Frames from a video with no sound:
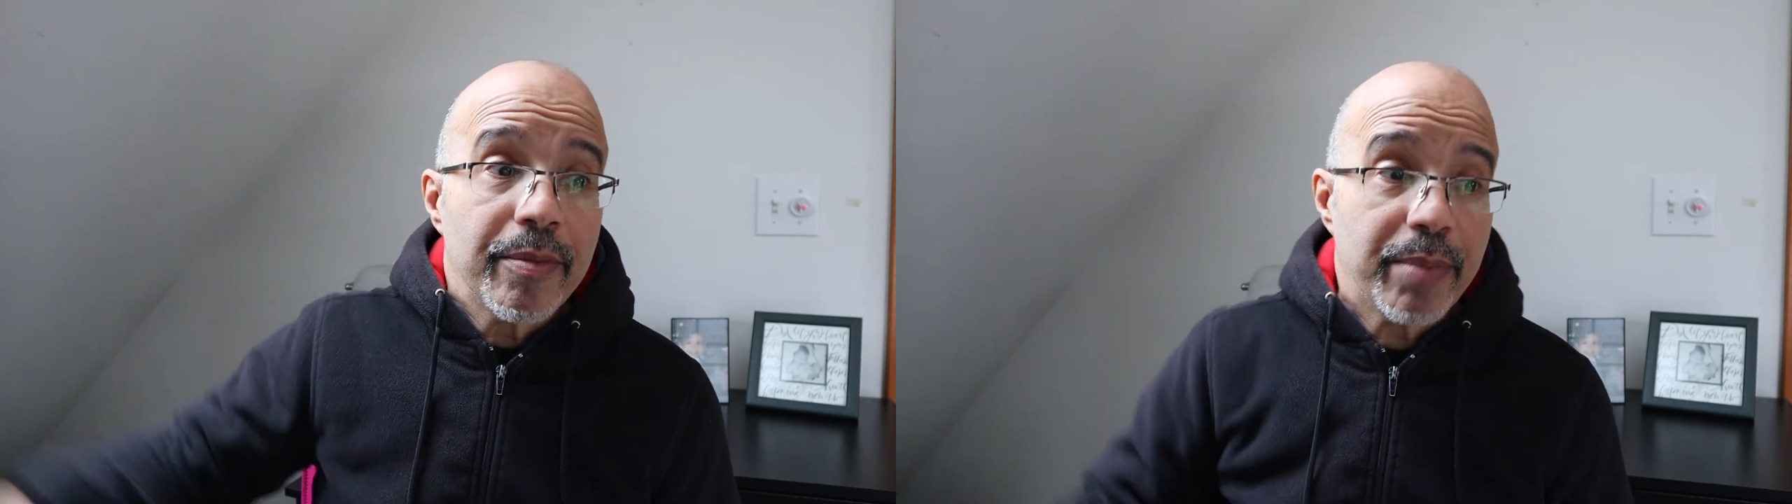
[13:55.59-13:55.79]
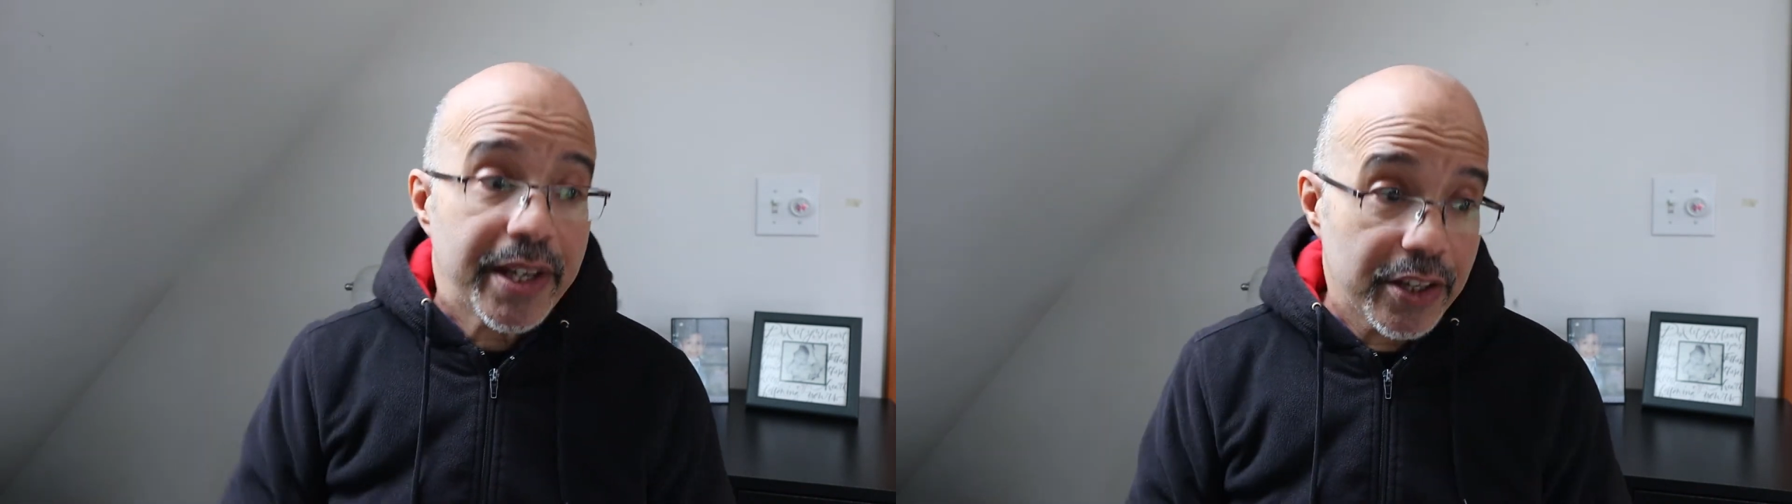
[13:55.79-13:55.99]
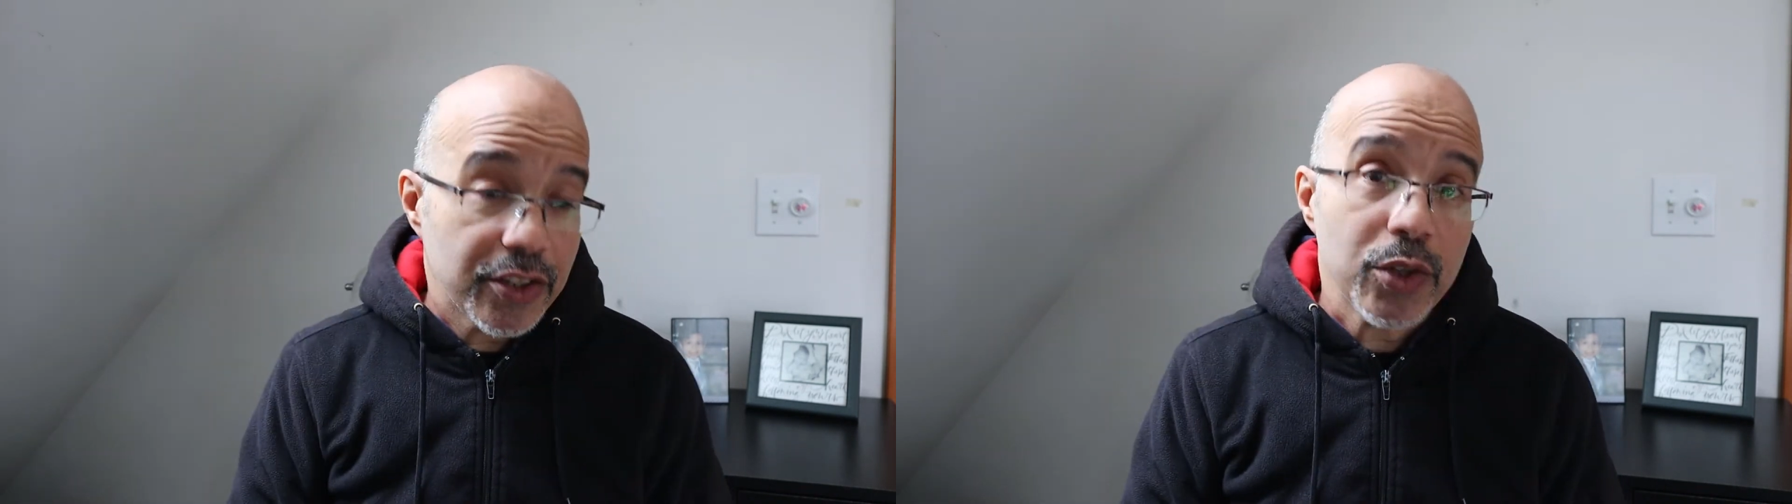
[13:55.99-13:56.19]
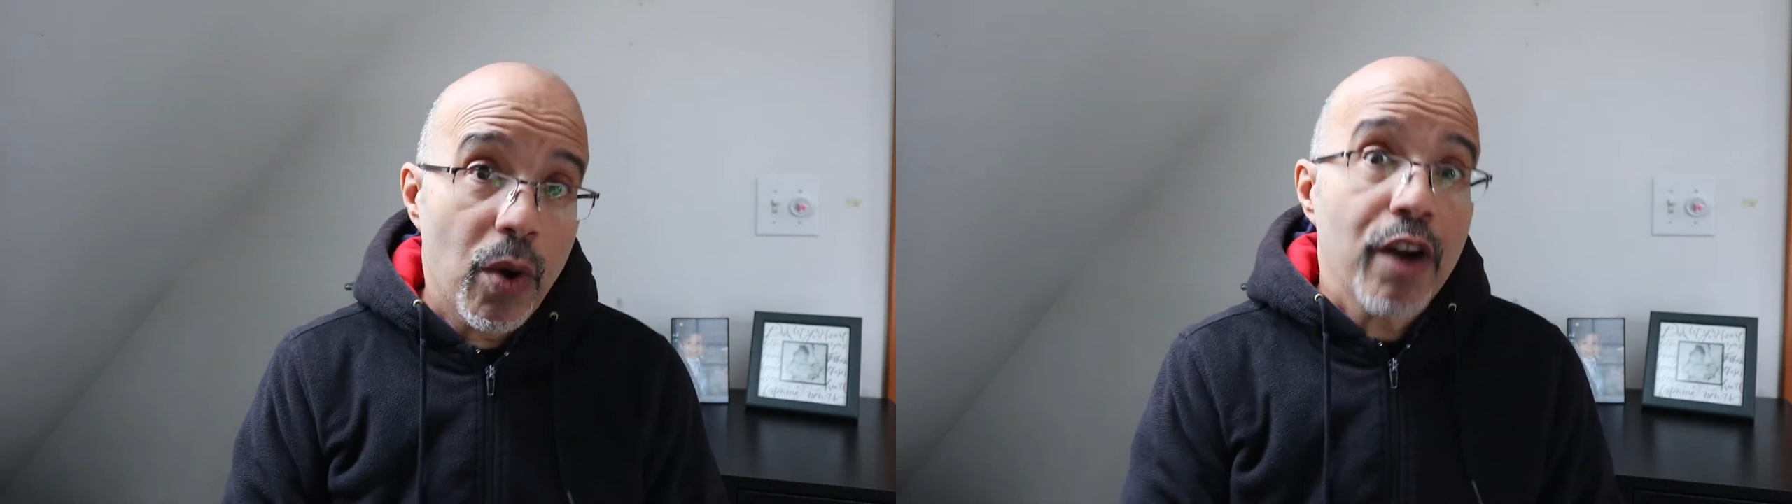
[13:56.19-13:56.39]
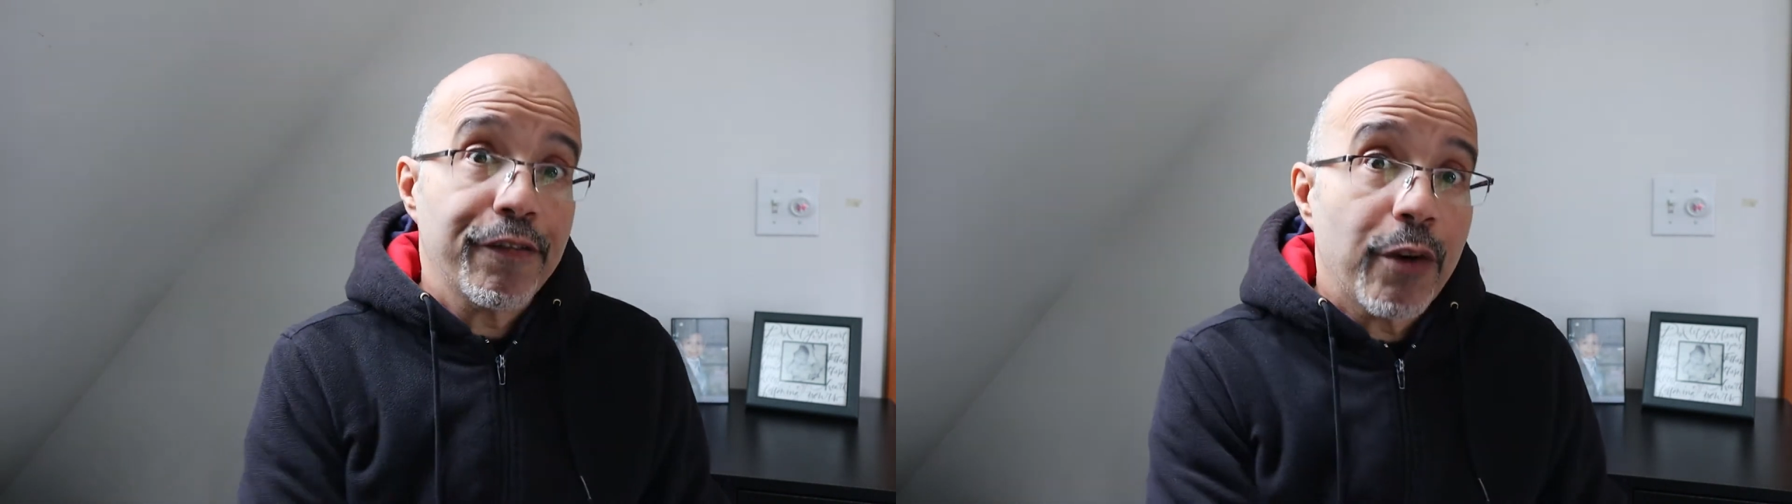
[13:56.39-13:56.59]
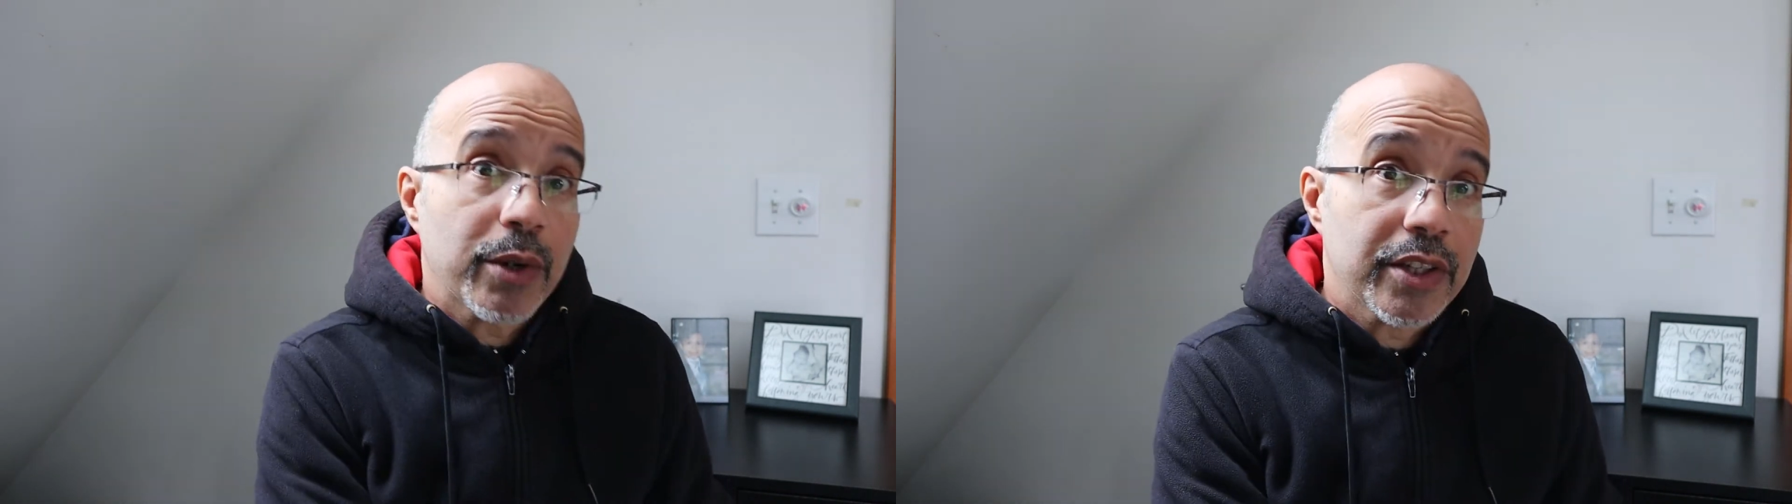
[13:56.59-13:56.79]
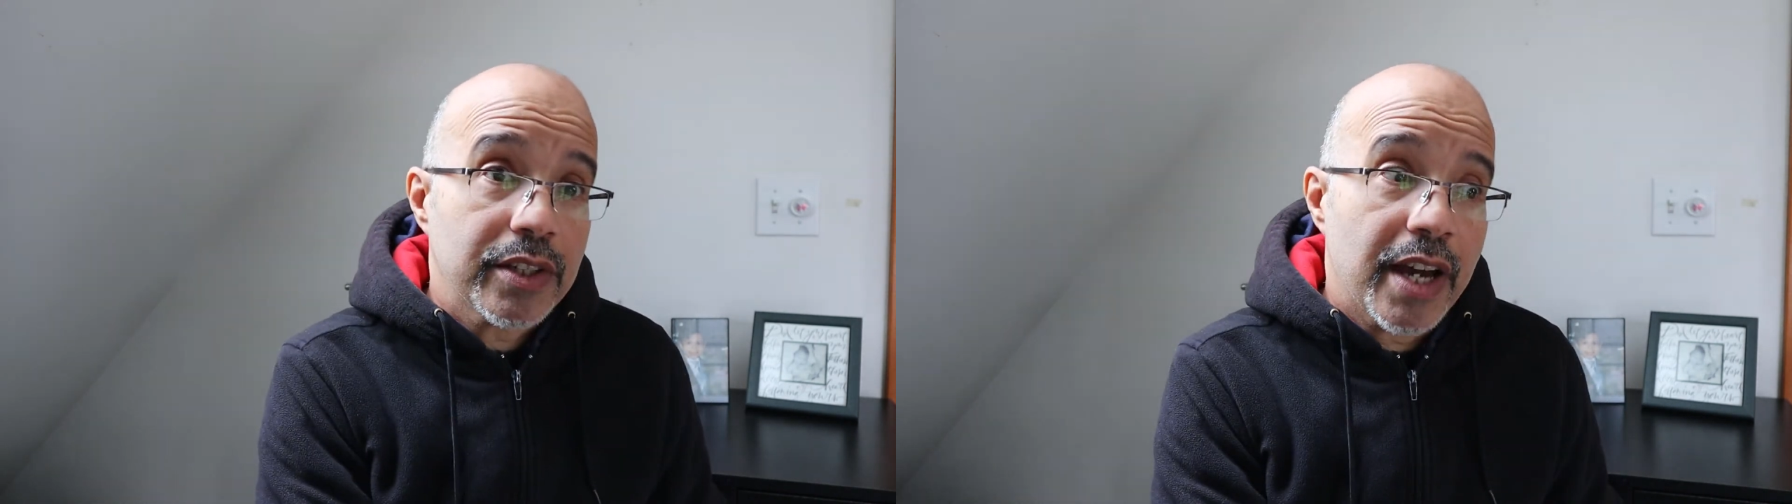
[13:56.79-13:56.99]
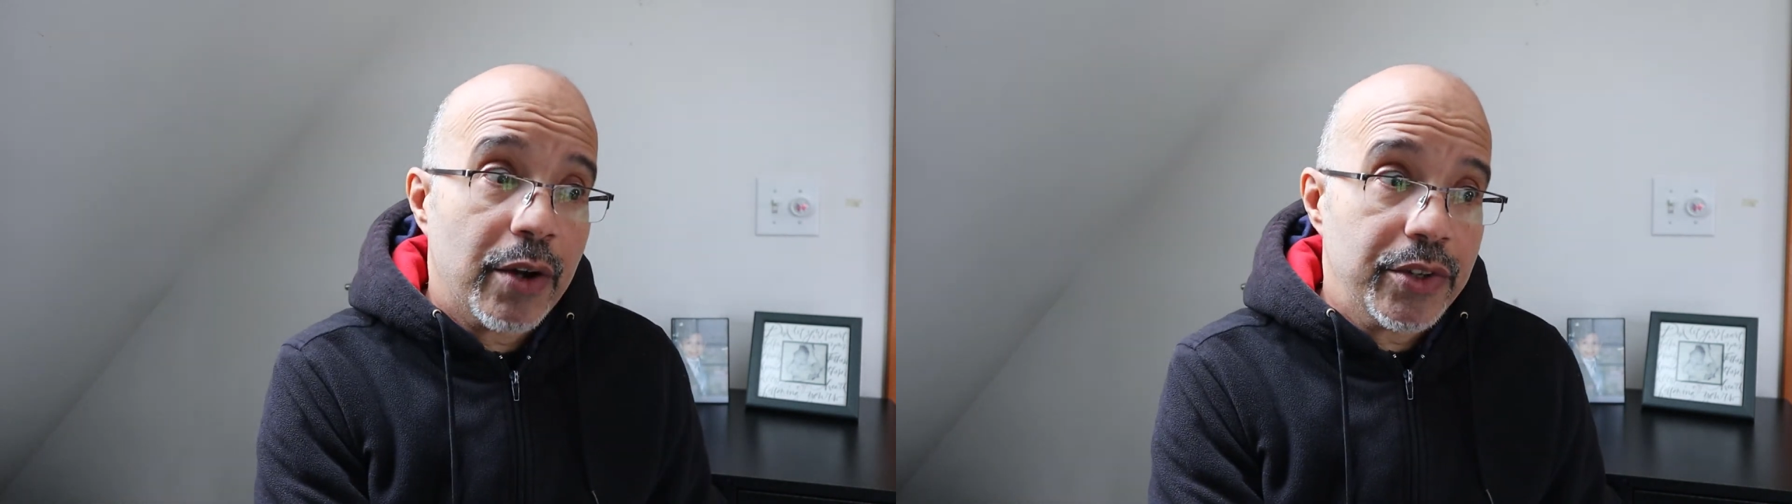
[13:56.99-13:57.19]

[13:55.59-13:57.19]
Because you are focused now.